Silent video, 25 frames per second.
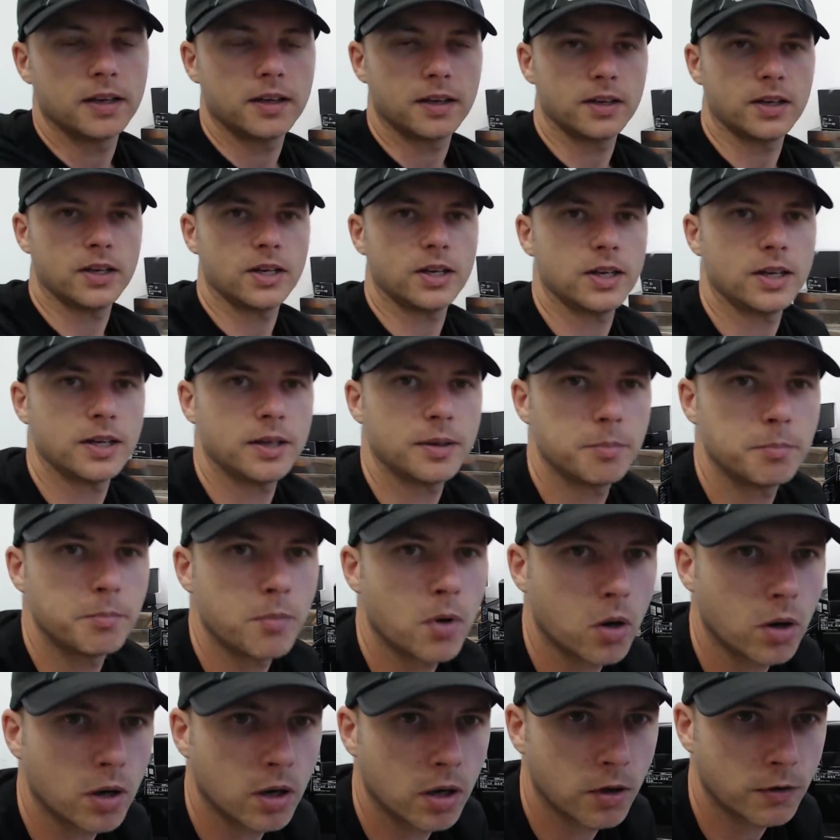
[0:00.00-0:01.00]

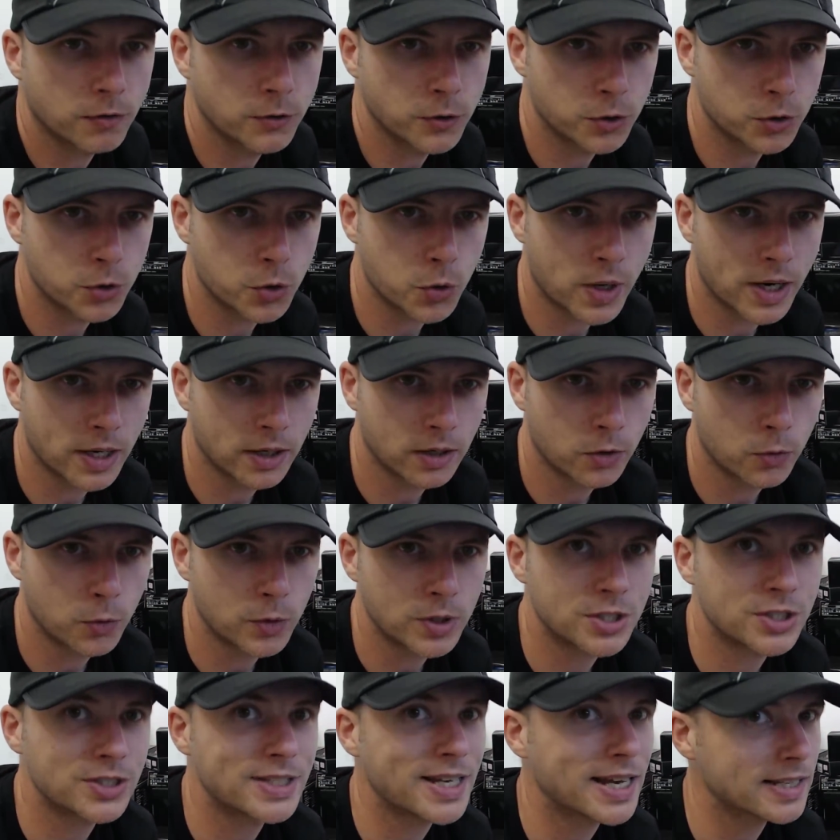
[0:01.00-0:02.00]
model of the derailleur
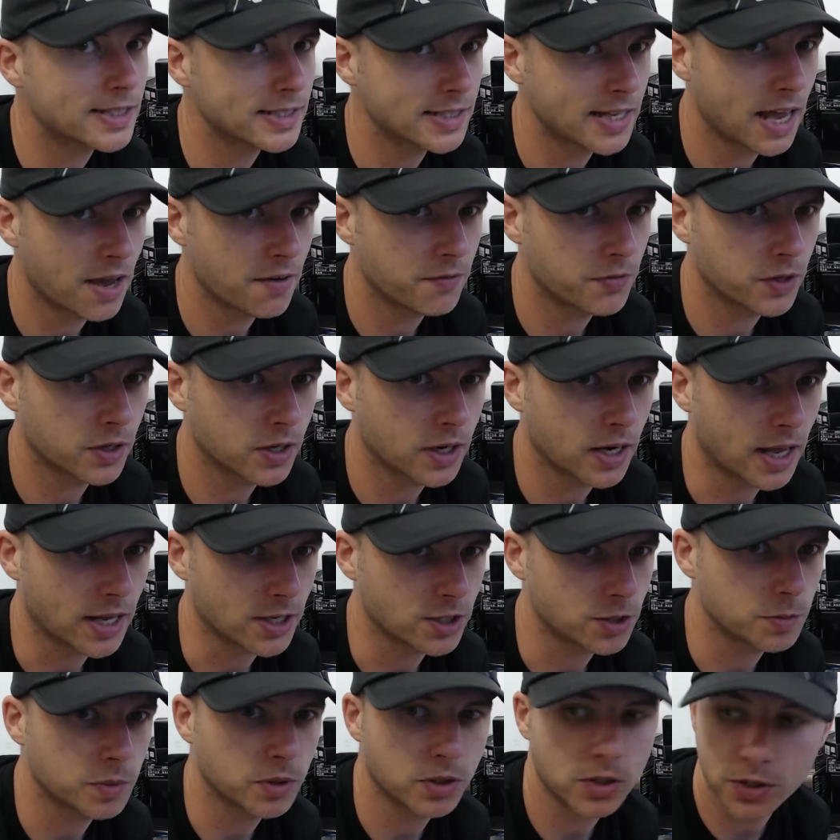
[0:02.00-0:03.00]
which doesn't have the
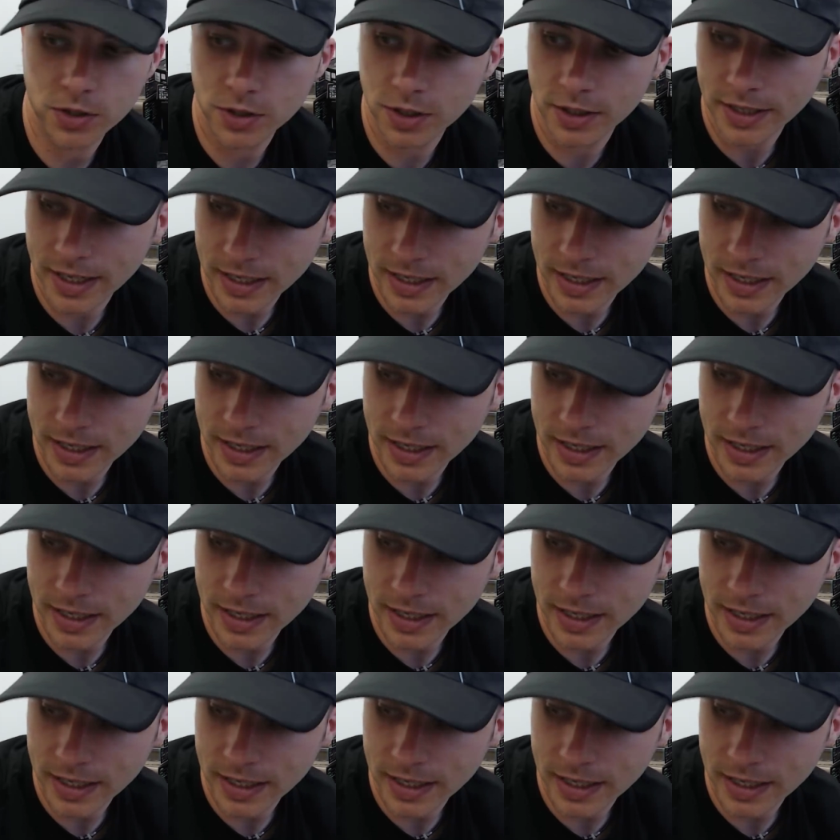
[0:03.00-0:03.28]
clutch, because the